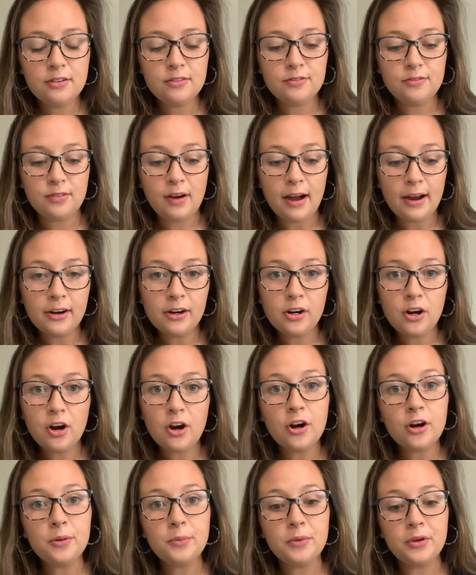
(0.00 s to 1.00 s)

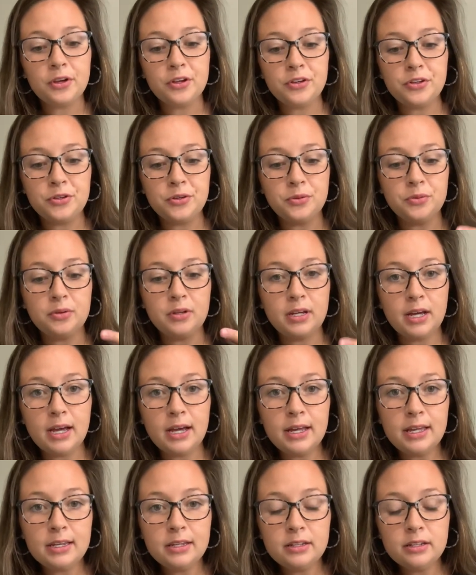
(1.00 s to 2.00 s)
Firearm, you can do
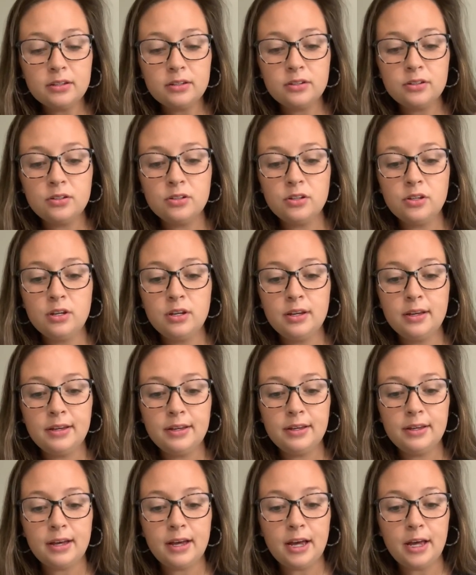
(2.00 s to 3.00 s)
gun,
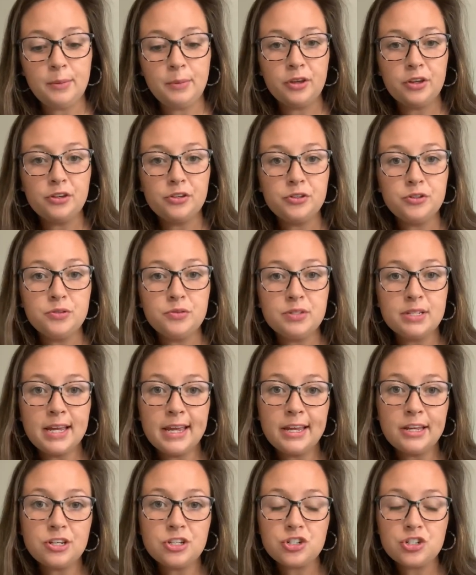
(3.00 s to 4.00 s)
you can do
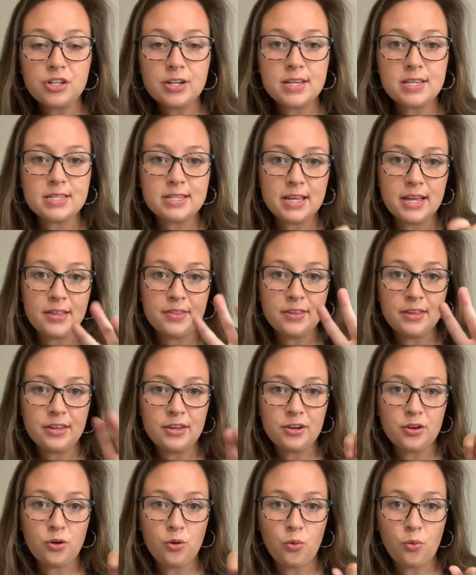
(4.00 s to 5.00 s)
dangerous, and
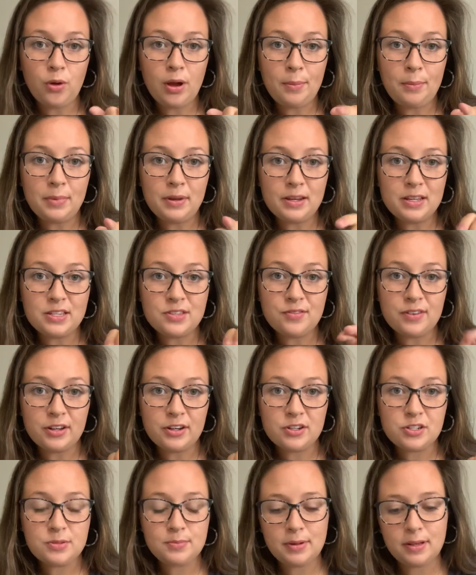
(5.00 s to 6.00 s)
then weapon is
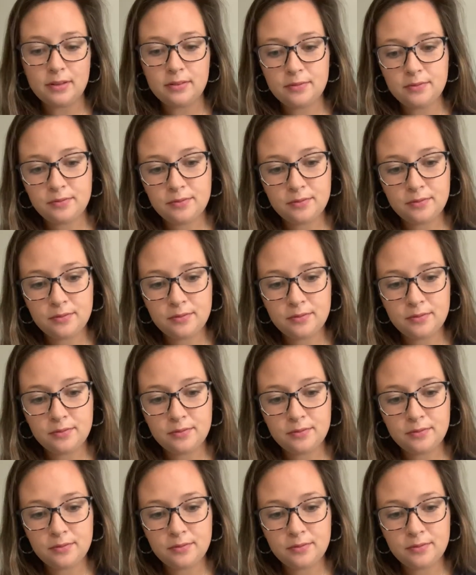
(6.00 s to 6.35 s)
fingerspelled.